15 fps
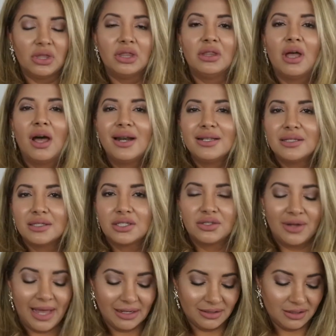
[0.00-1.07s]
not as
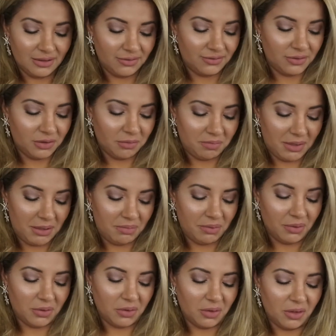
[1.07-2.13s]
attractive to
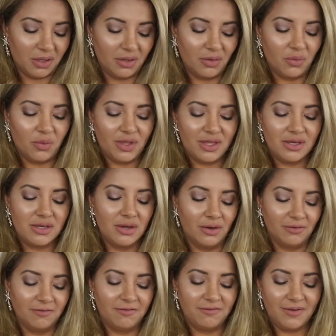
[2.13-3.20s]
people with
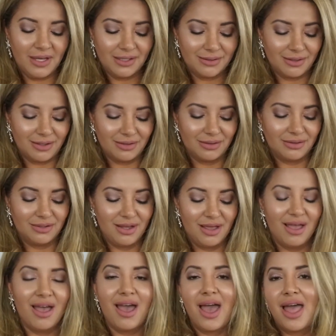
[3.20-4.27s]
young faces
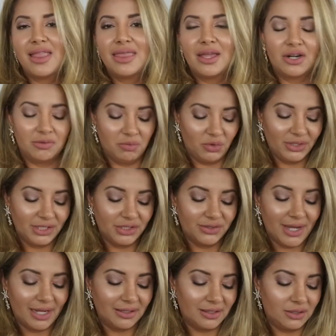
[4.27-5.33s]
and they're more
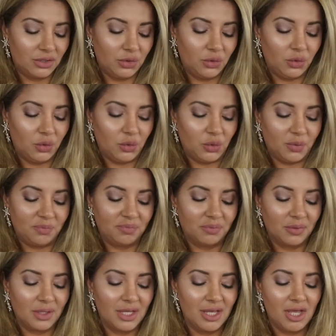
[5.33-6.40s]
attracted to
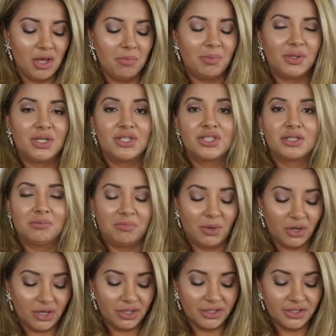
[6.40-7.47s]
potential
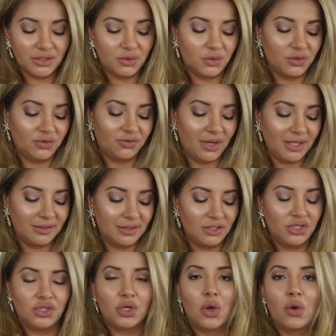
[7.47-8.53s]
partners whose
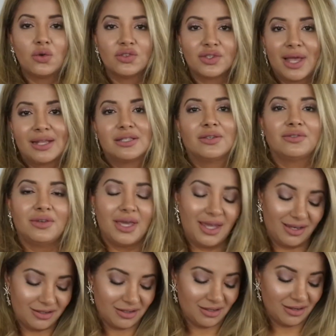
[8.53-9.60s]
faces show signs of
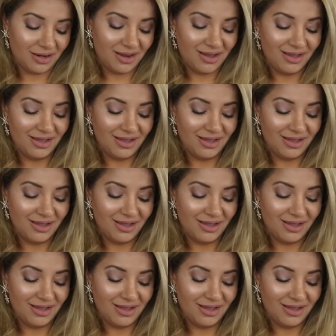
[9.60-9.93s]
aging.